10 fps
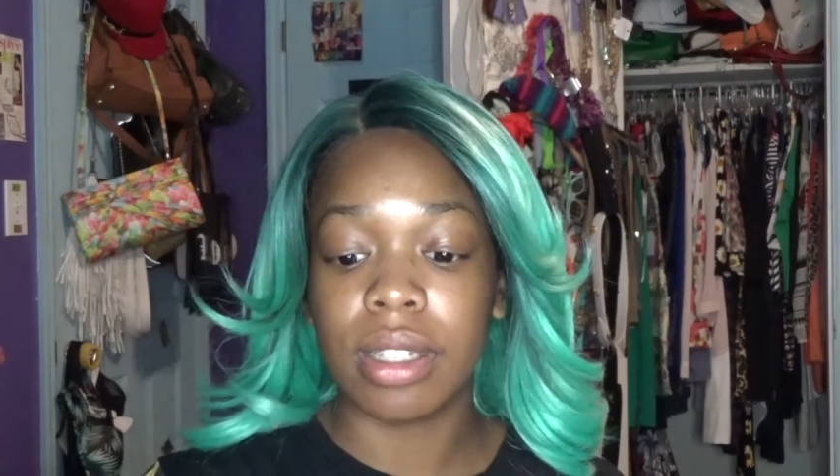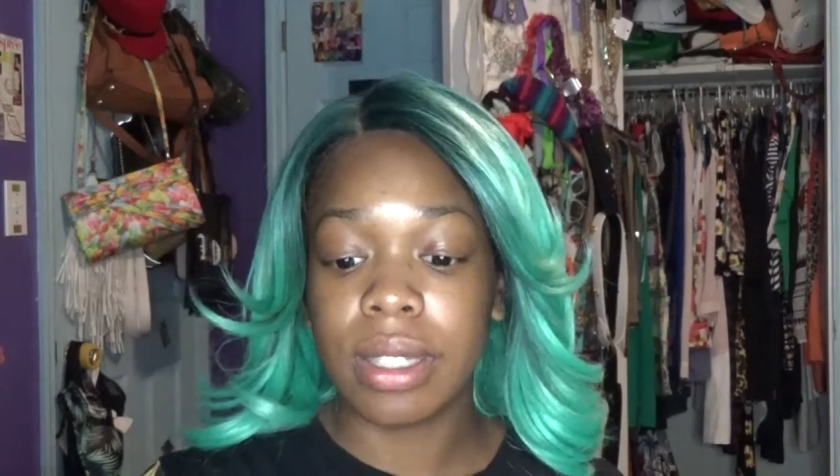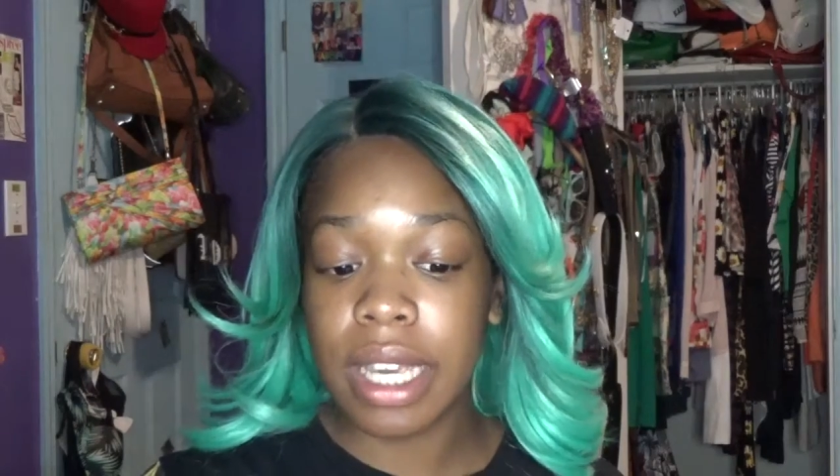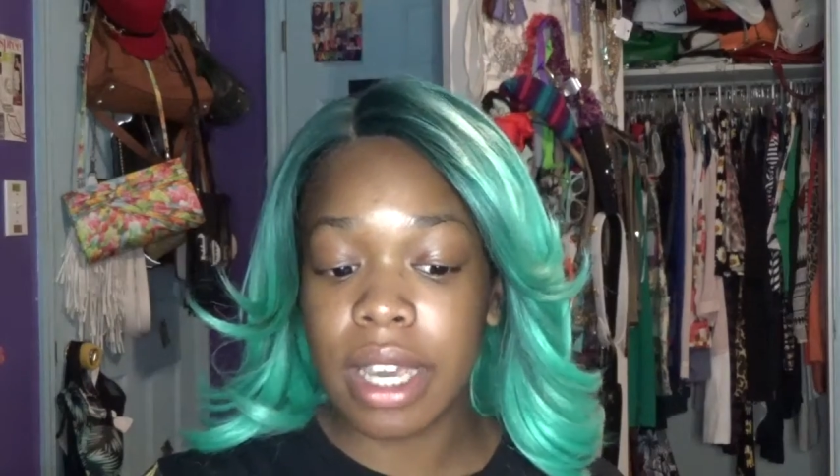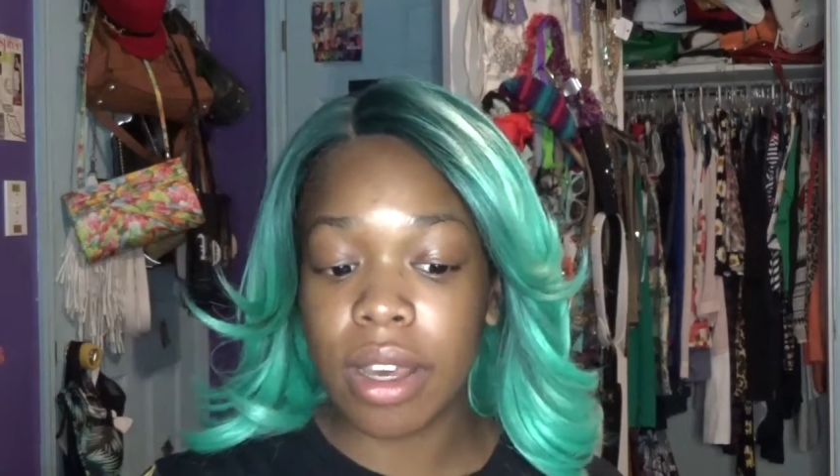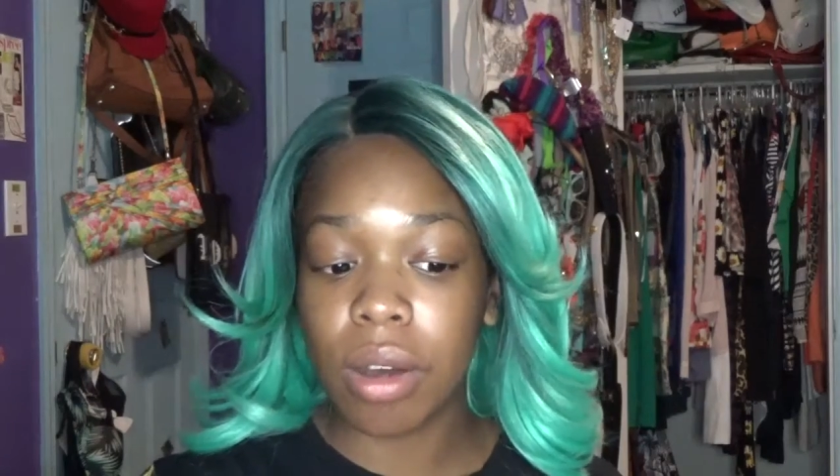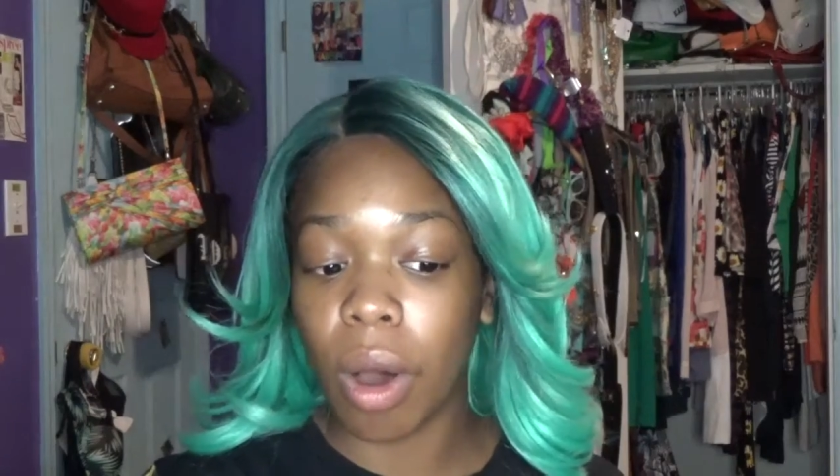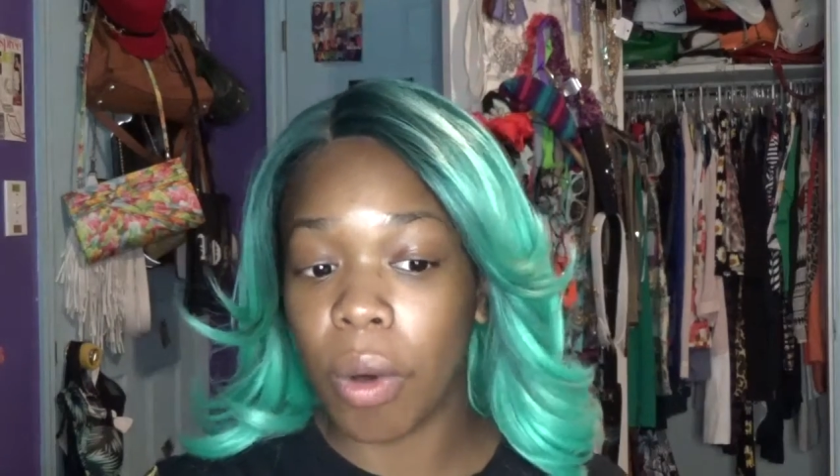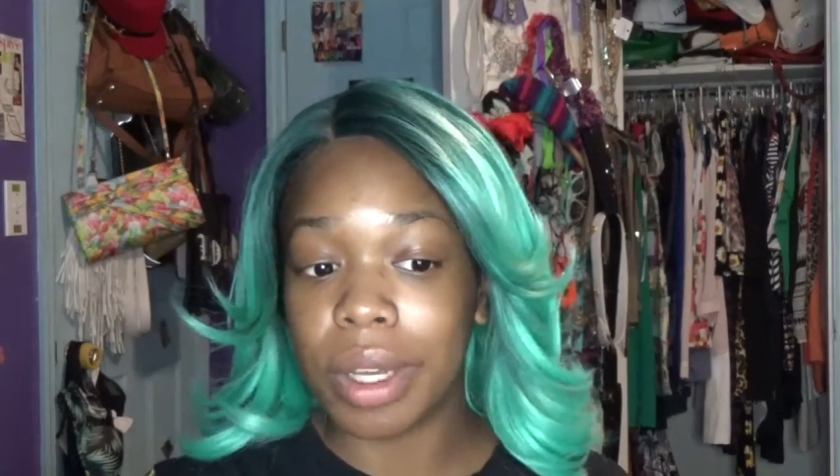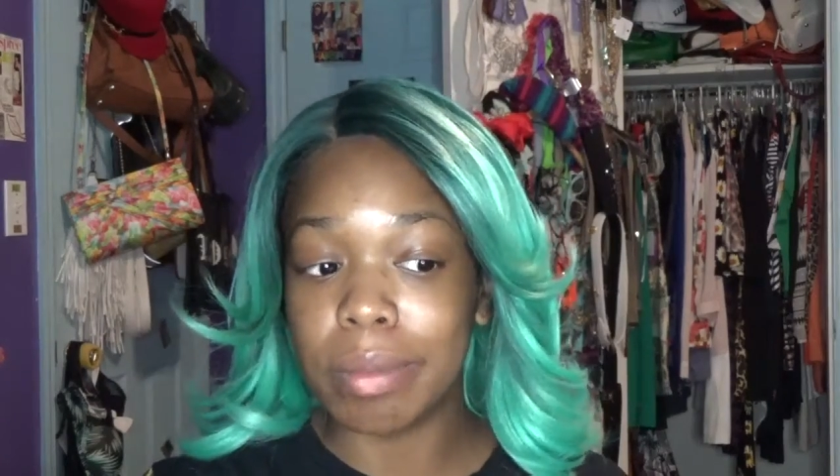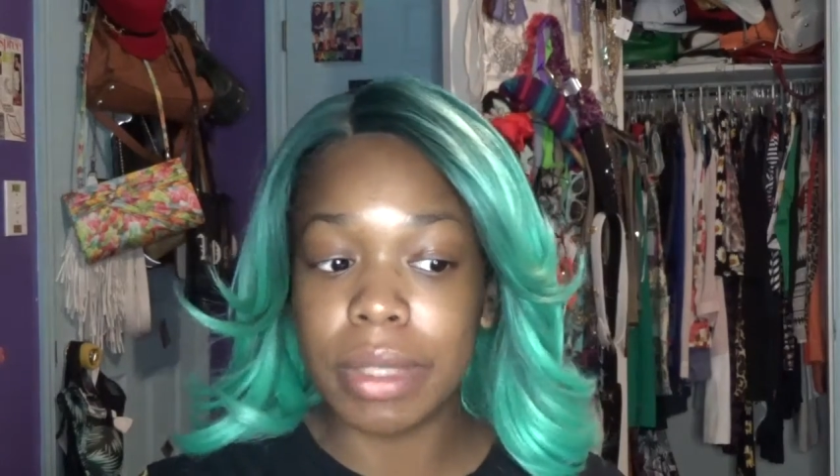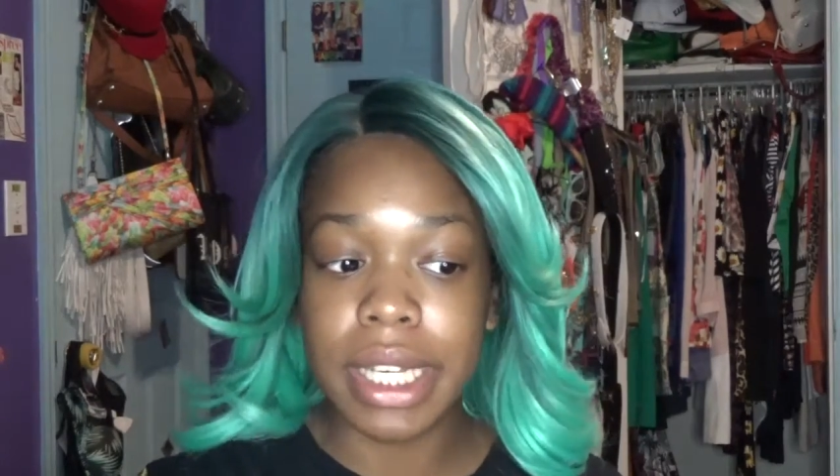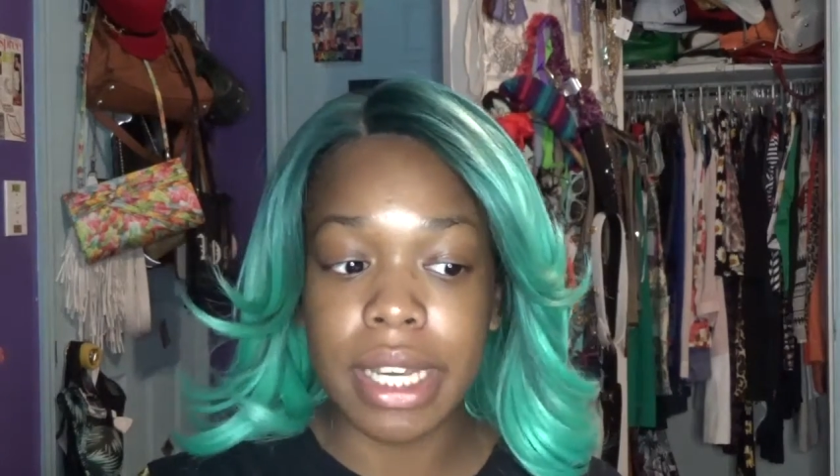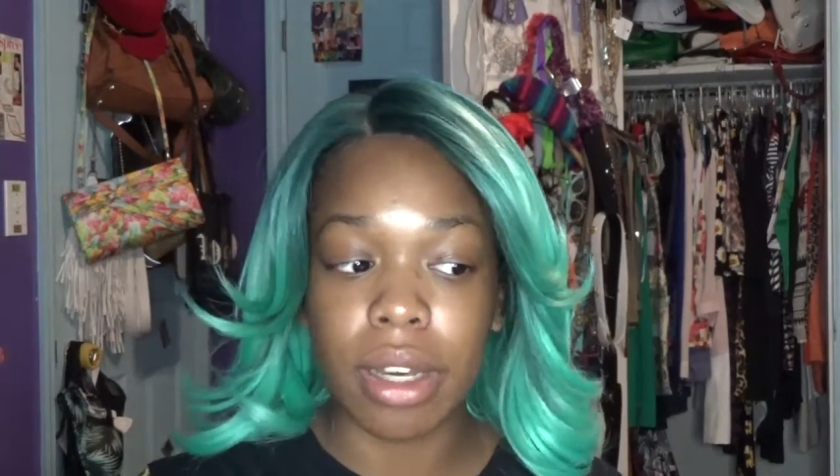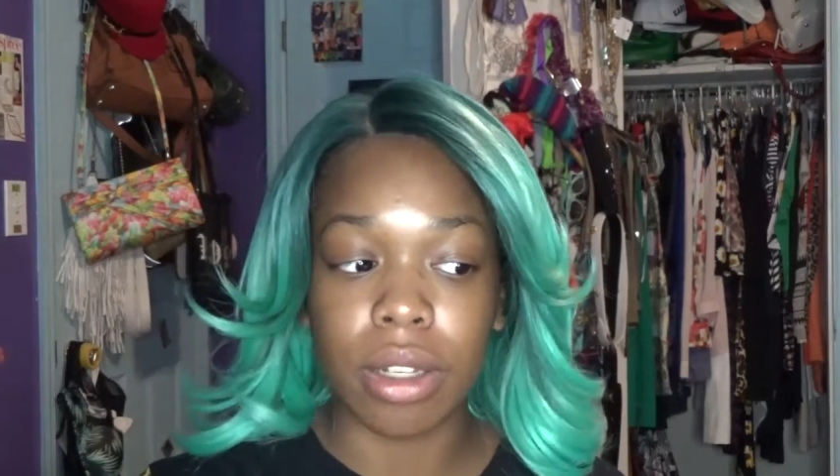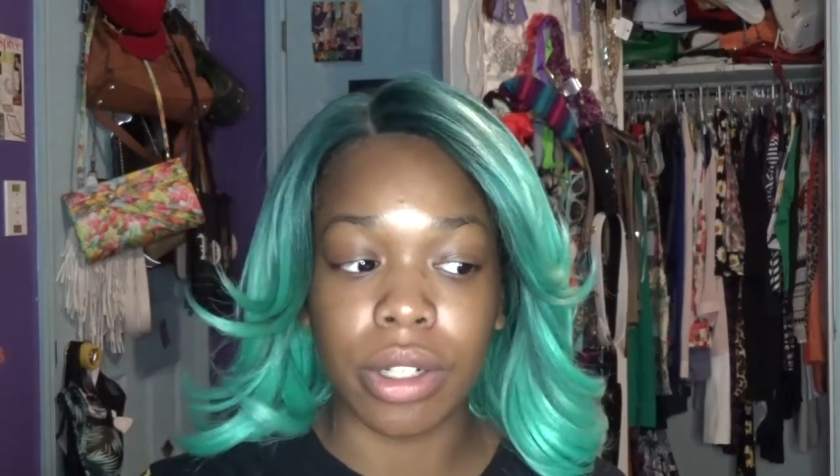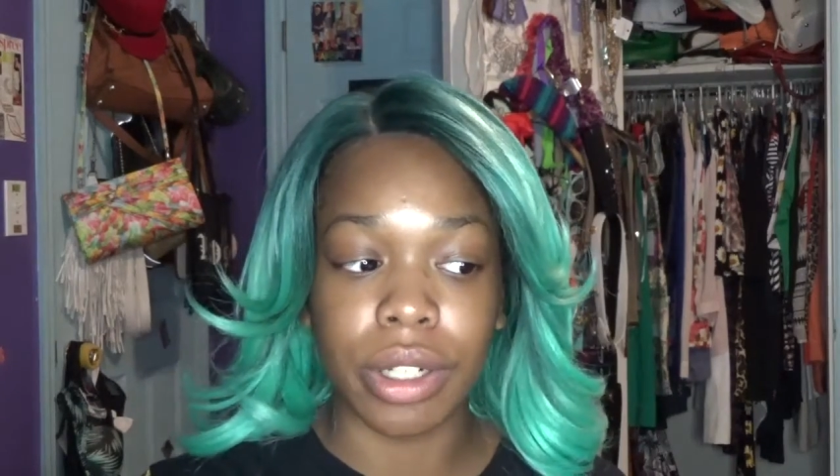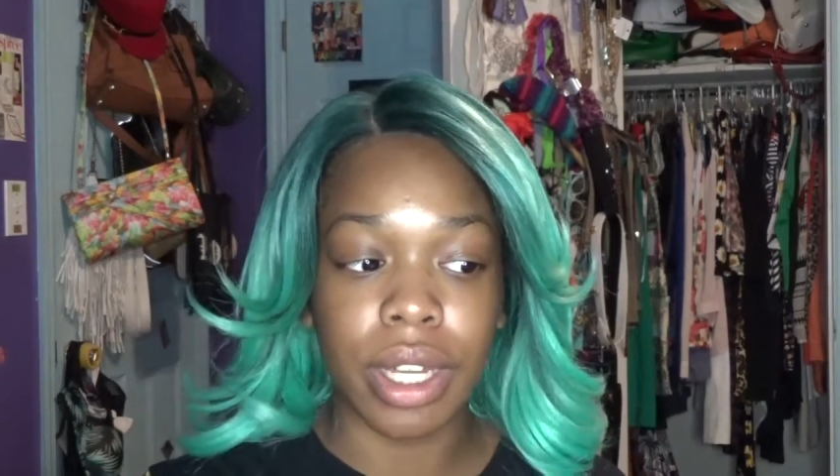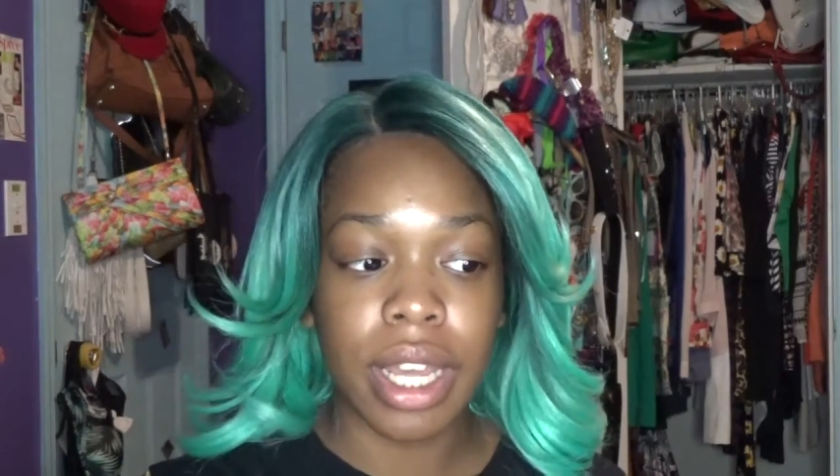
teal, OM teal or